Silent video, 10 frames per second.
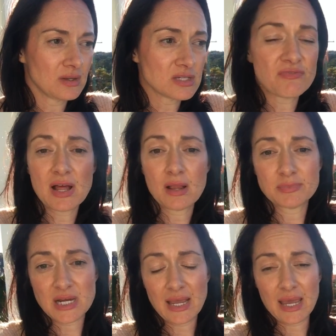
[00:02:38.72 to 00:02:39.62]

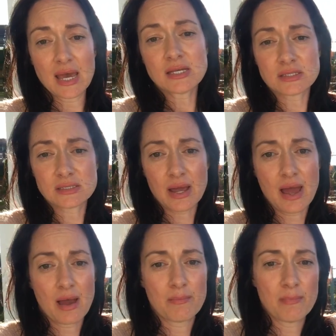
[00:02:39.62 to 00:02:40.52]
developed, I guess.
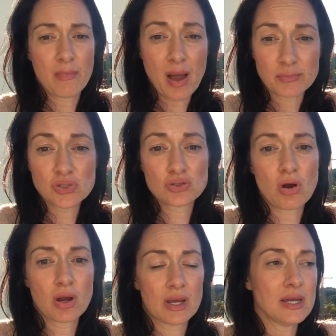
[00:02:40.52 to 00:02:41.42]
I'm
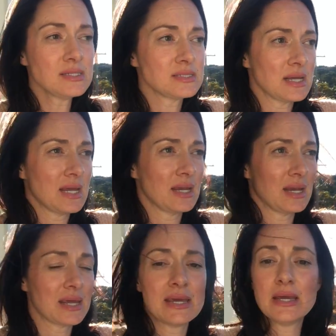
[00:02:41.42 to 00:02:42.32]
strongest
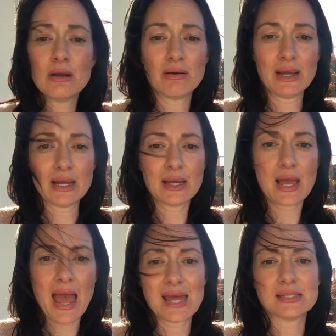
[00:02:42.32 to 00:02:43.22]
in hearing
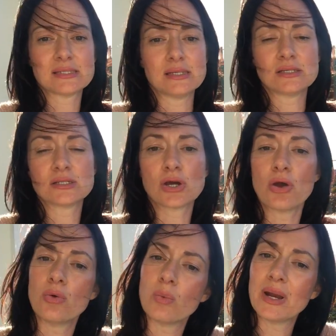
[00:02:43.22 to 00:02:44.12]
answers.
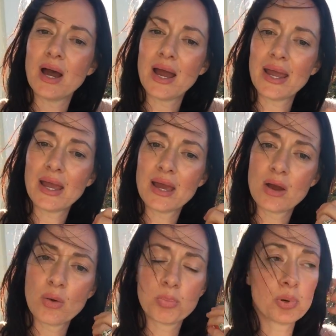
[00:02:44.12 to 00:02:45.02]
So when I
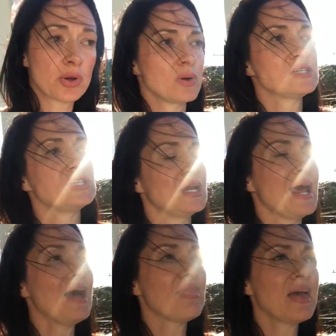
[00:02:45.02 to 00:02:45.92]
put a question
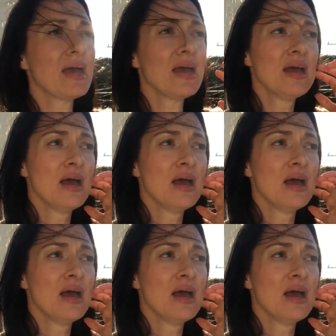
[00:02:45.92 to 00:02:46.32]
out there,